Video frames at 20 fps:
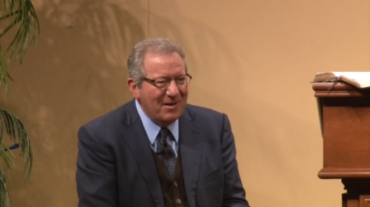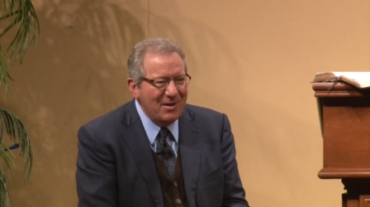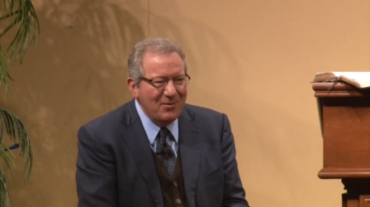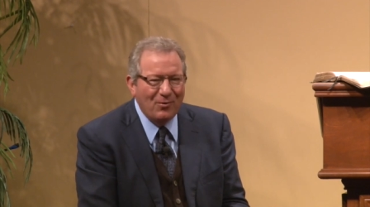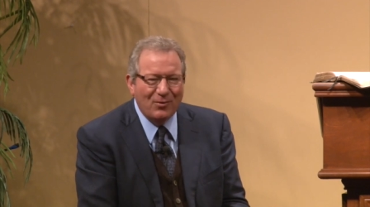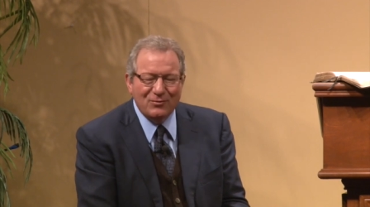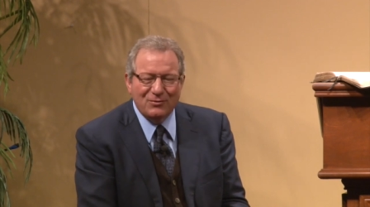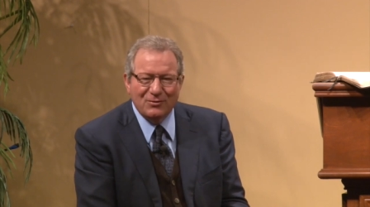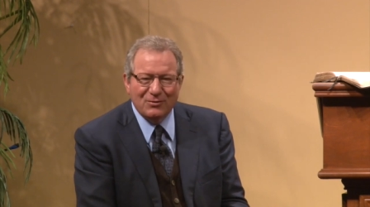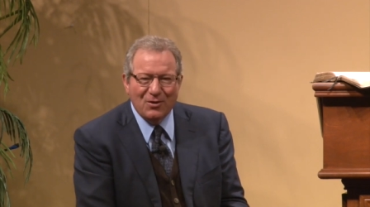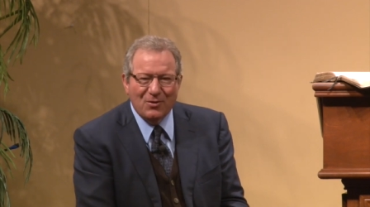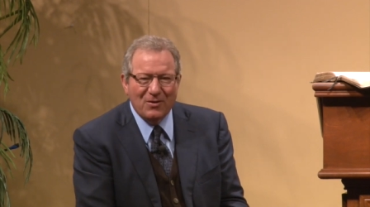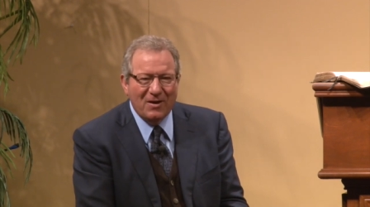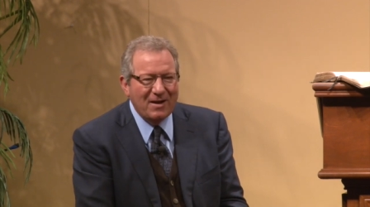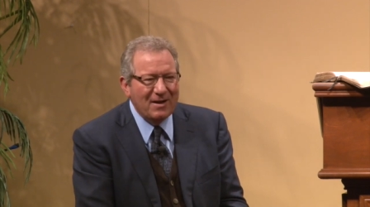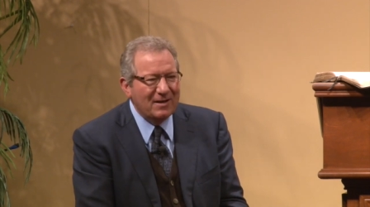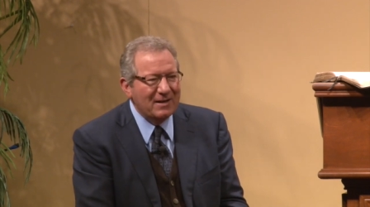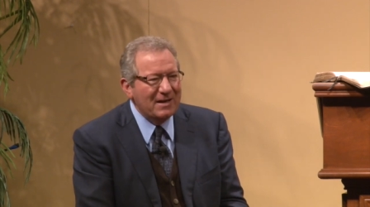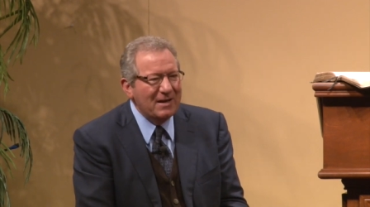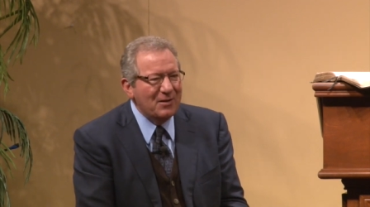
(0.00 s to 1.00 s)
I mean, he wants you to go
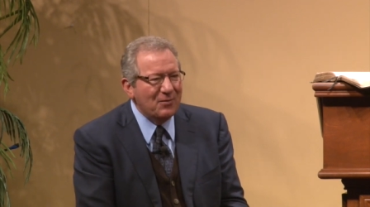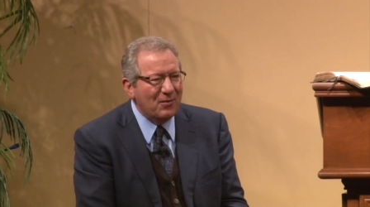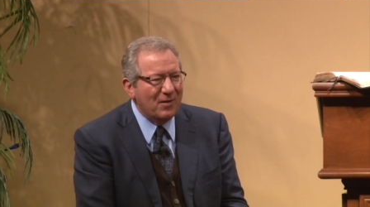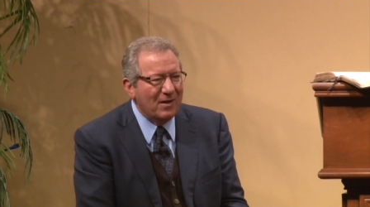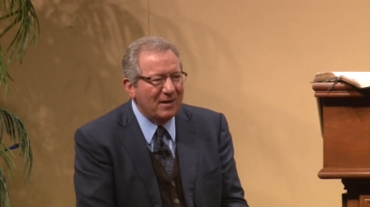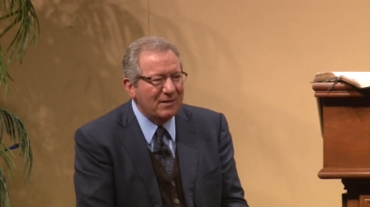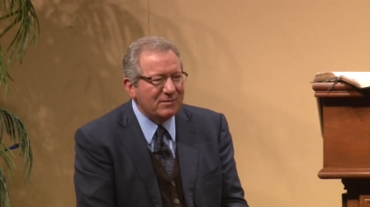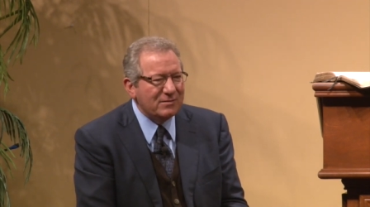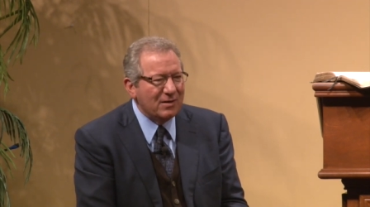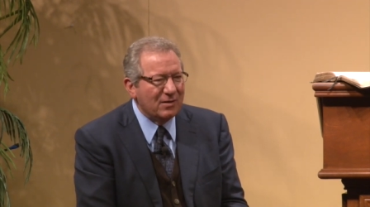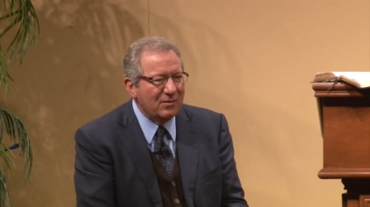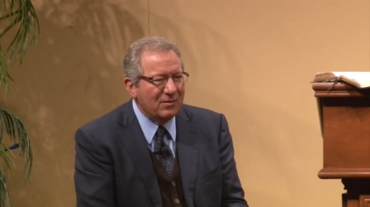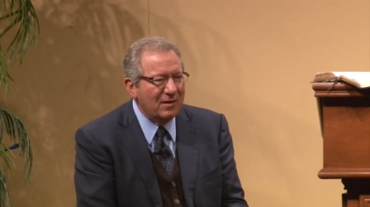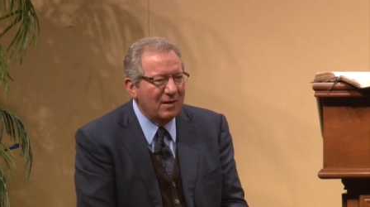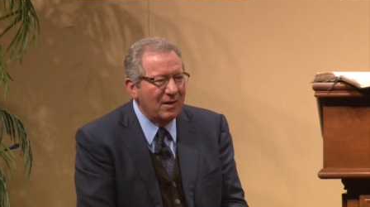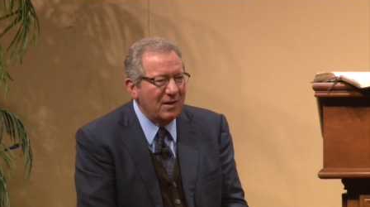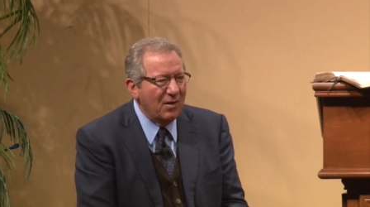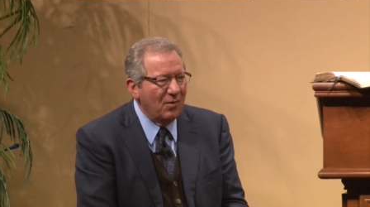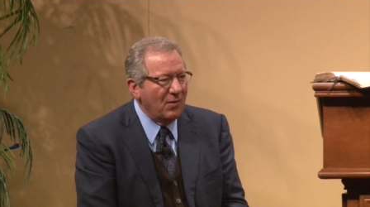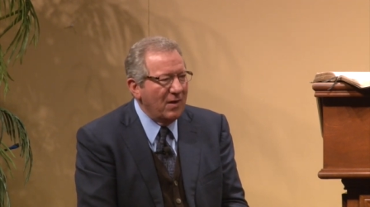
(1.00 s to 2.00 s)
to hell anyway, so
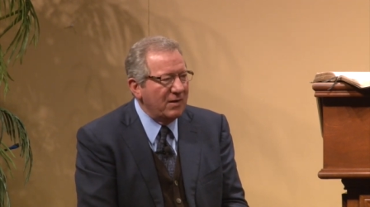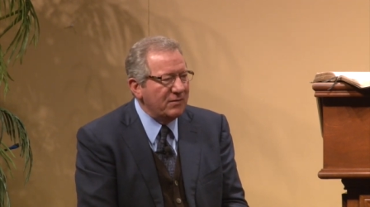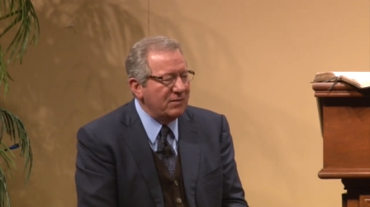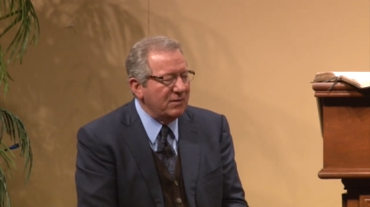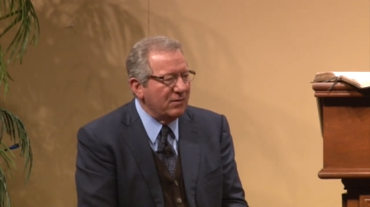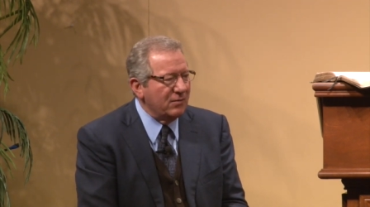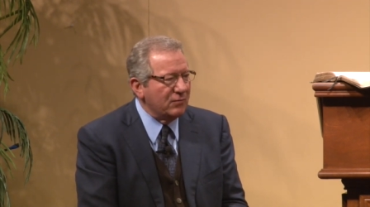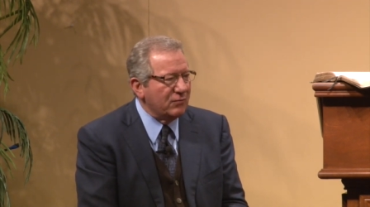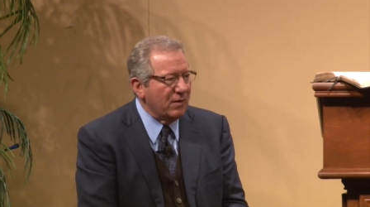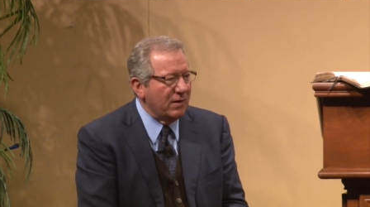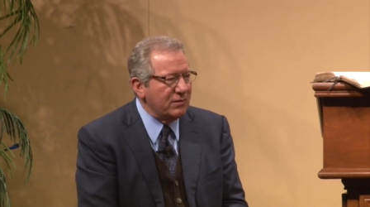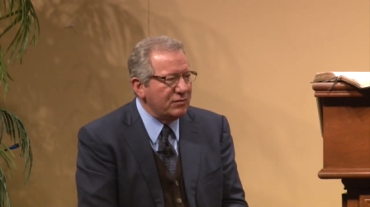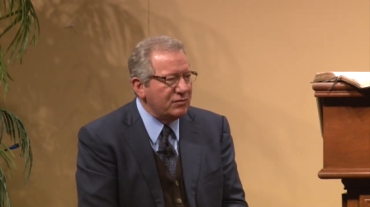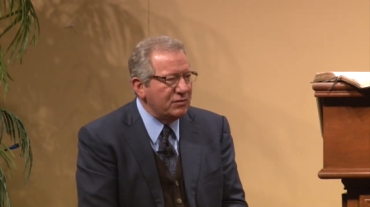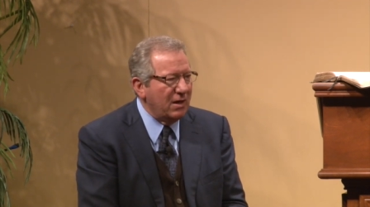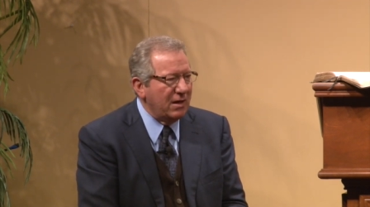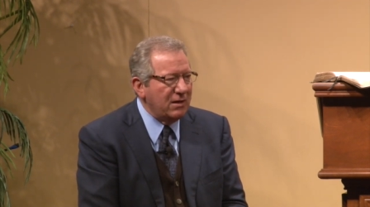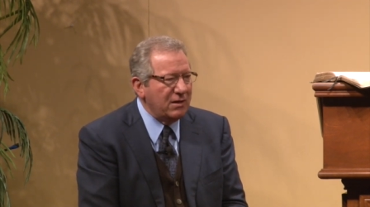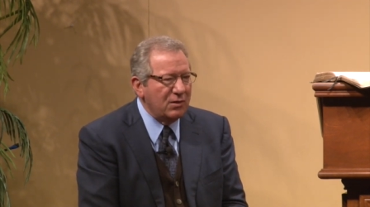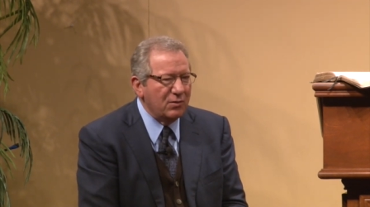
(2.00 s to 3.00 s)
why is he going to try to
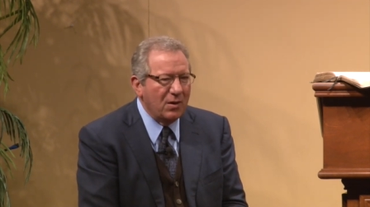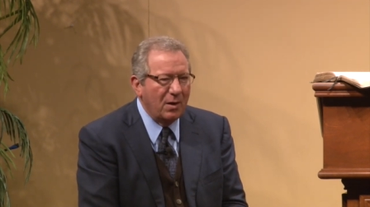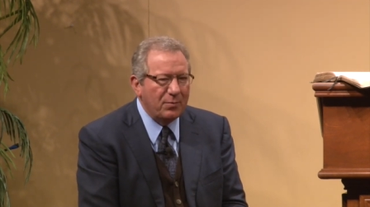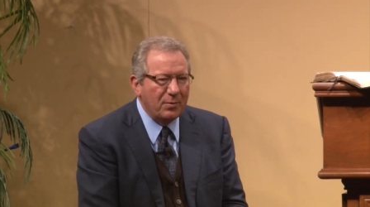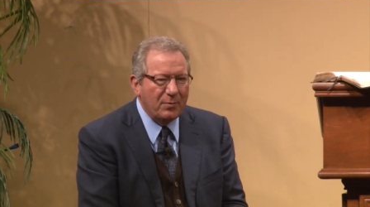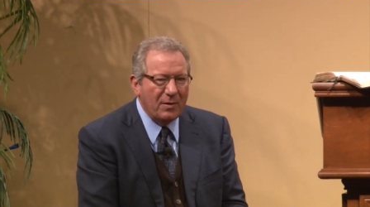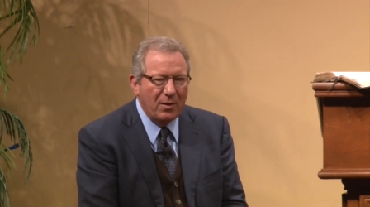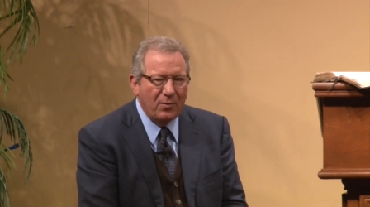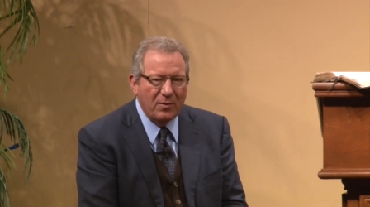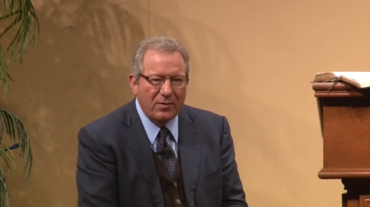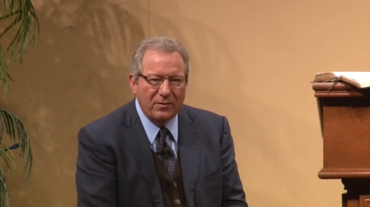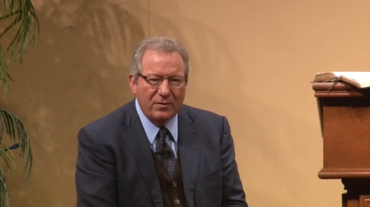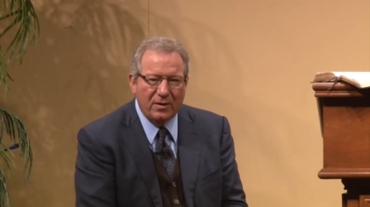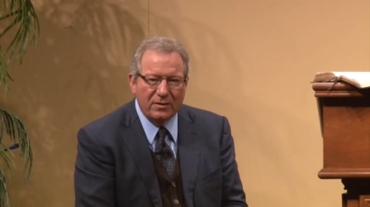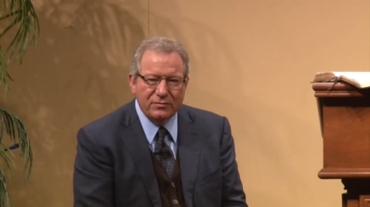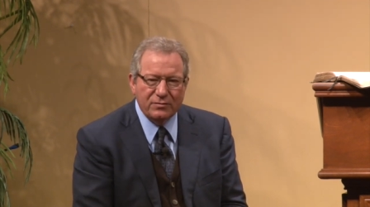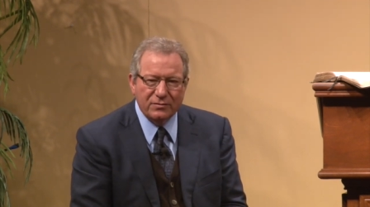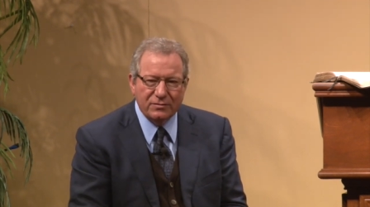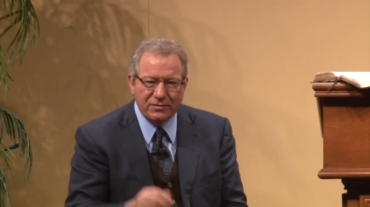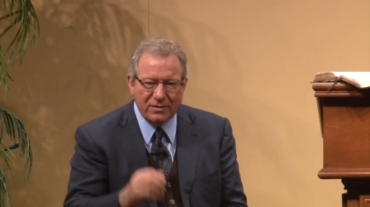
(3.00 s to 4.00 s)
shake you up about whether or
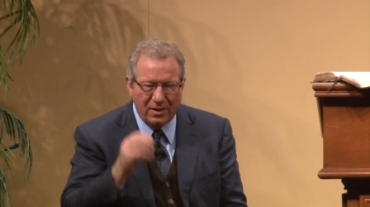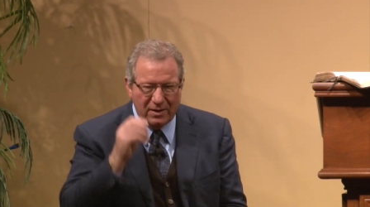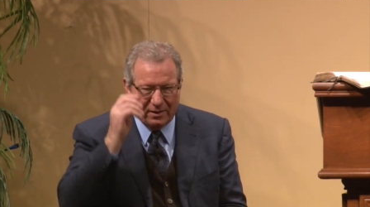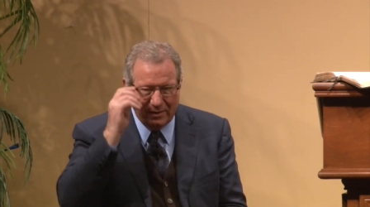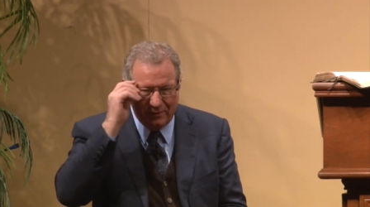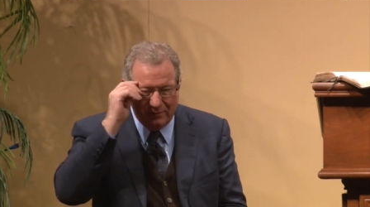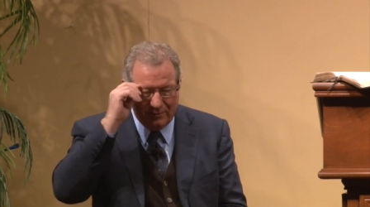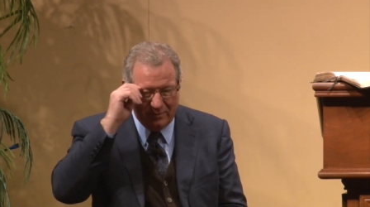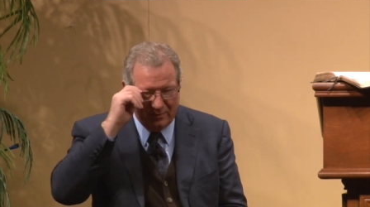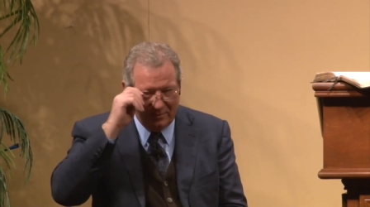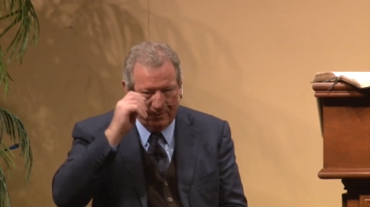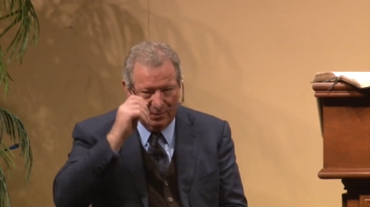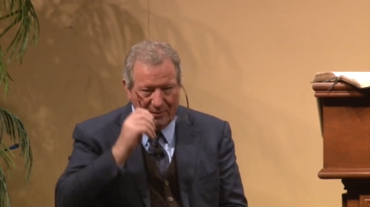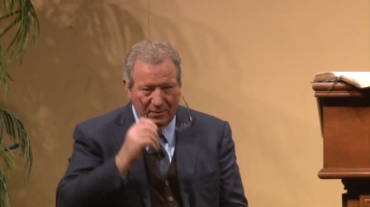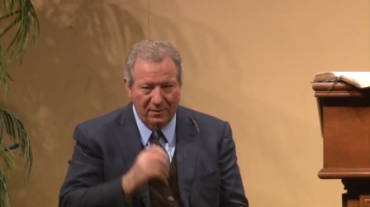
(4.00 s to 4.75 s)
not you're saved?